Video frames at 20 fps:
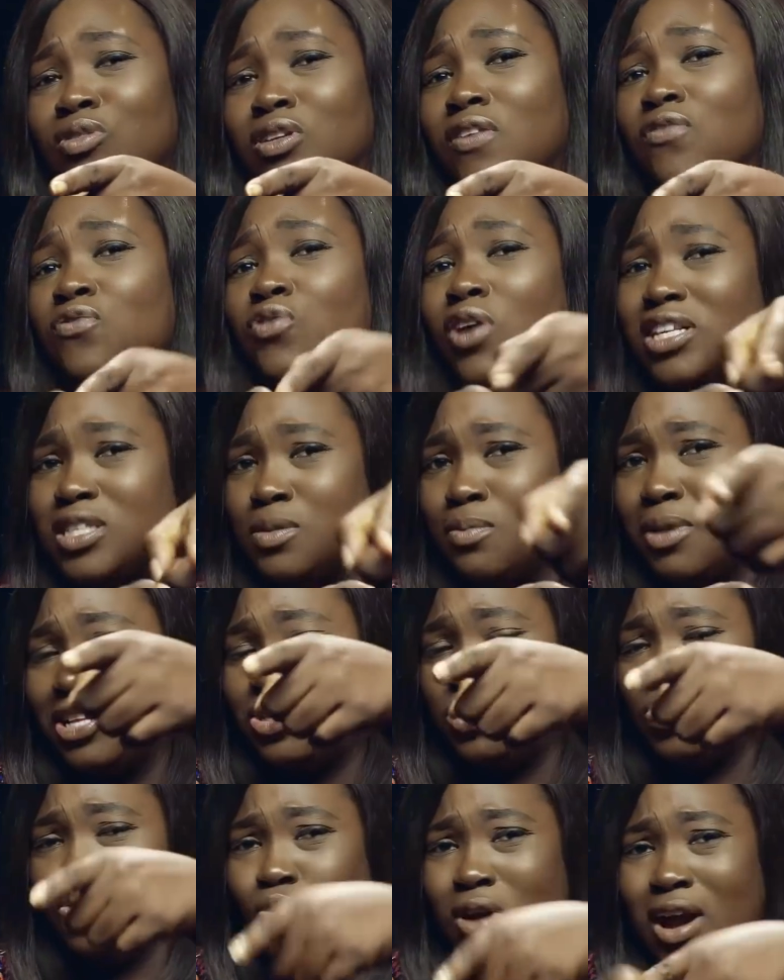If you are
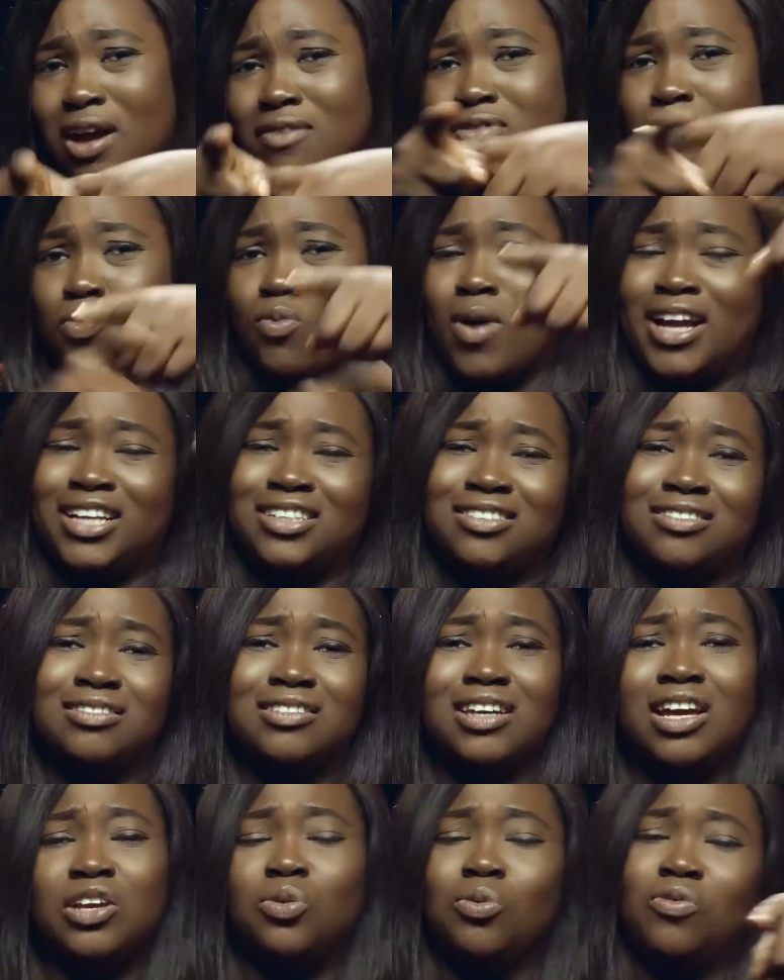smart, you go and rewind
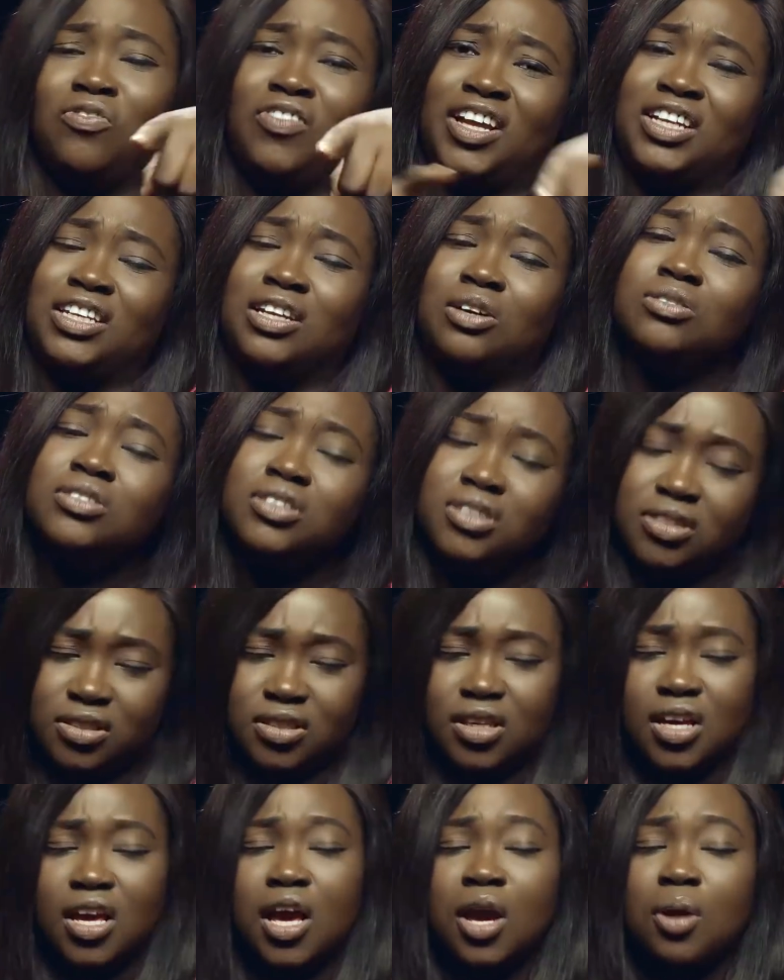and you'll find out.
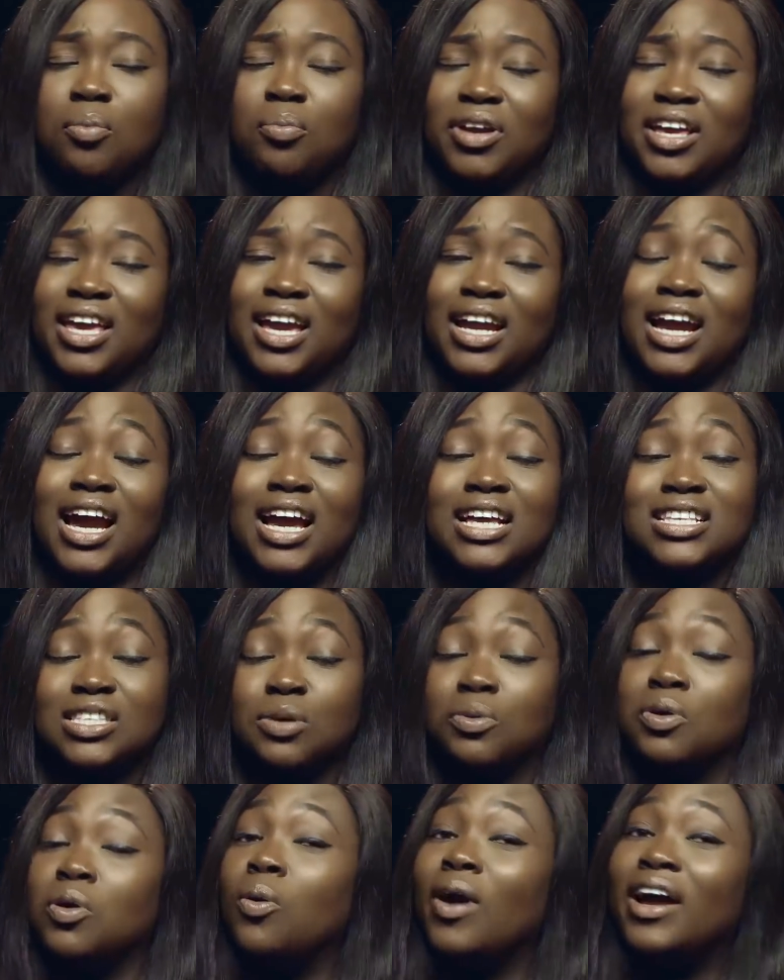But yeah, guys,
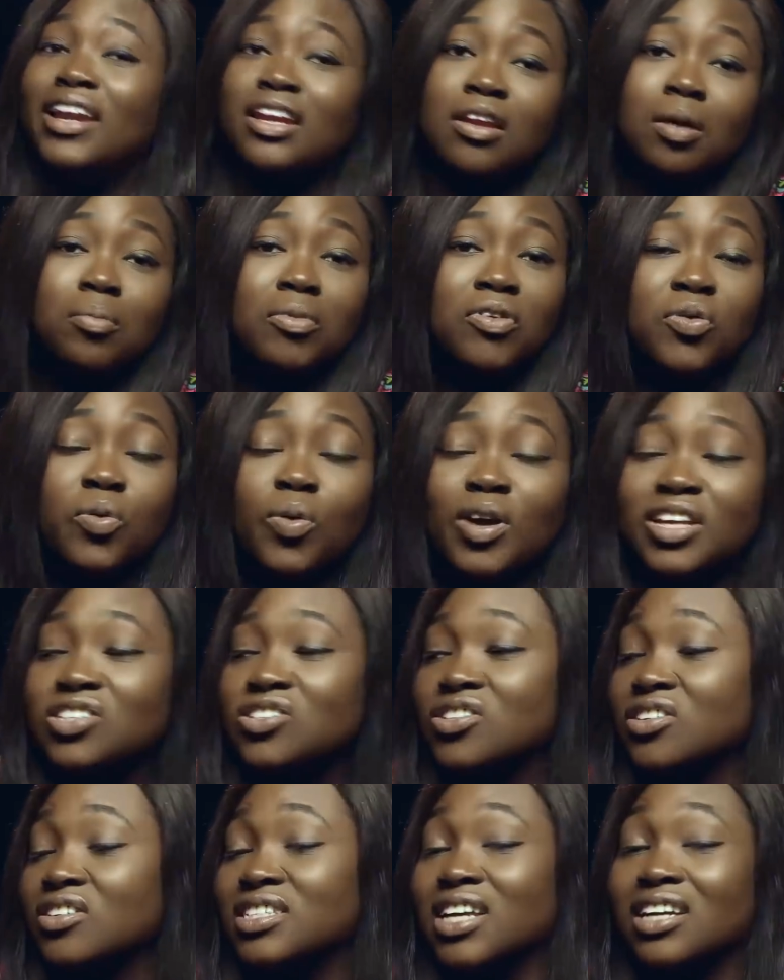there were quite a number of
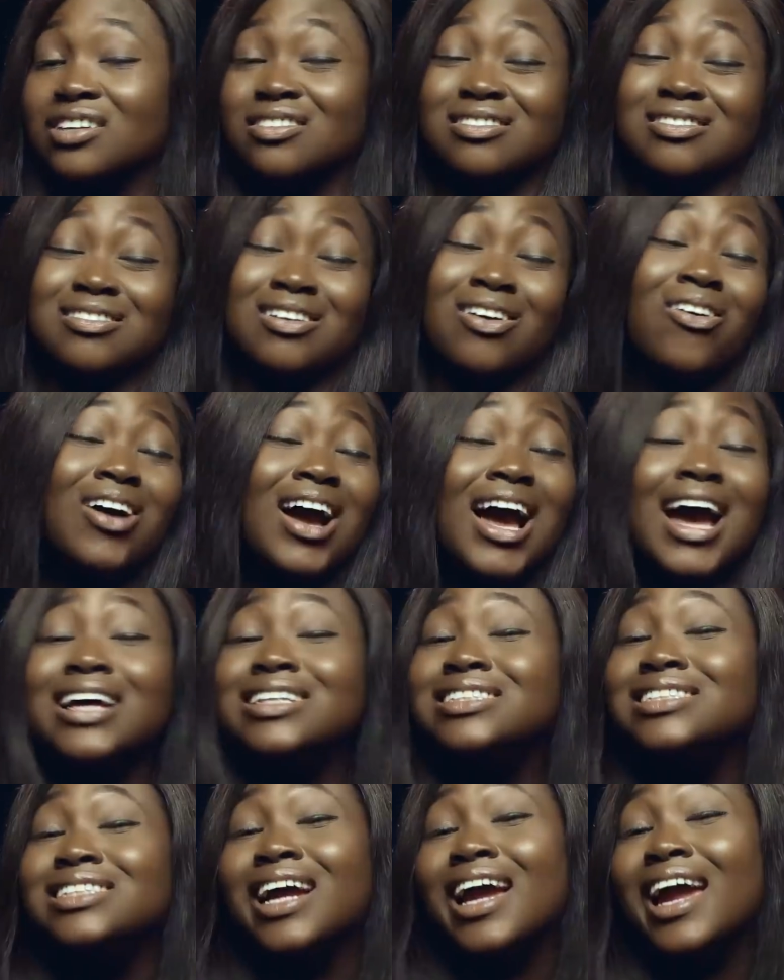questions. I could not
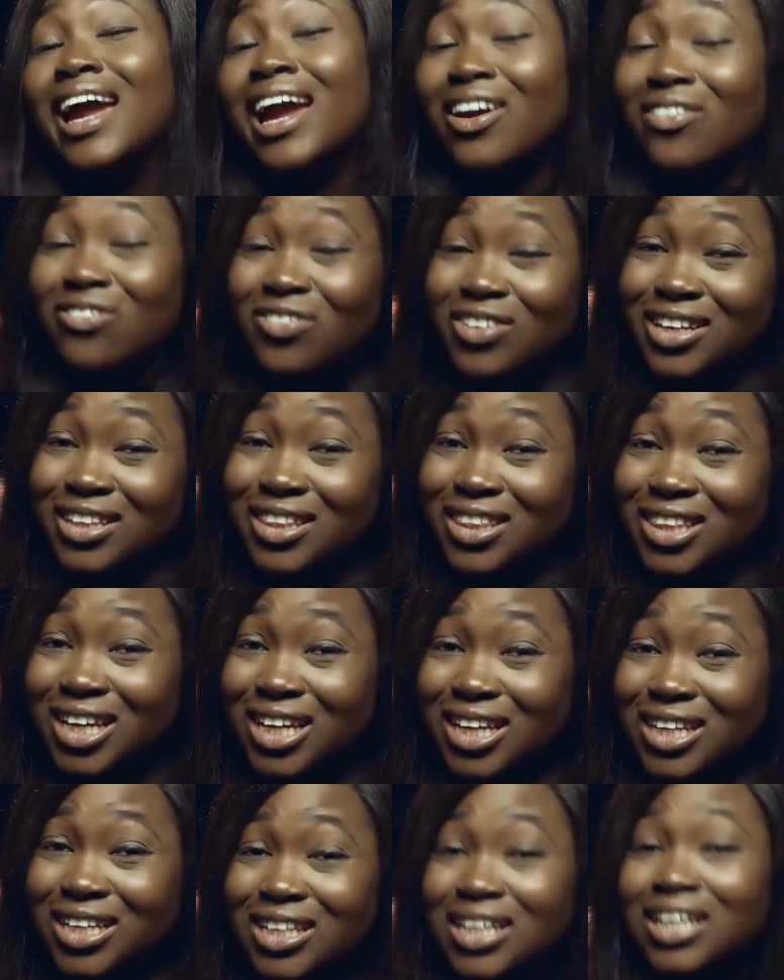answer
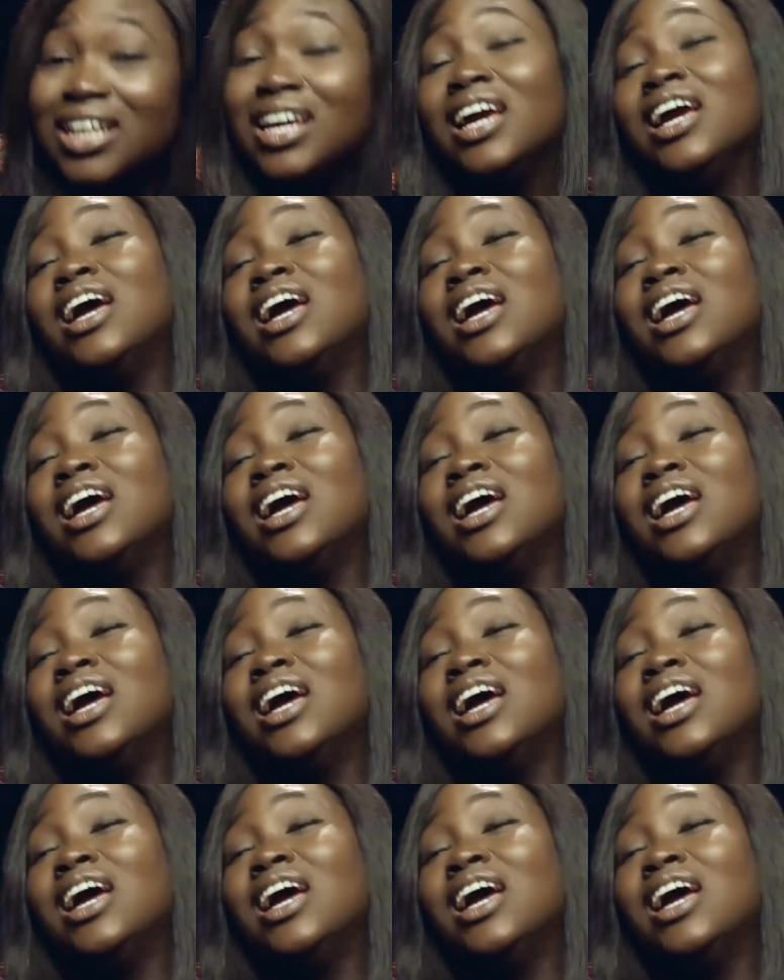everything.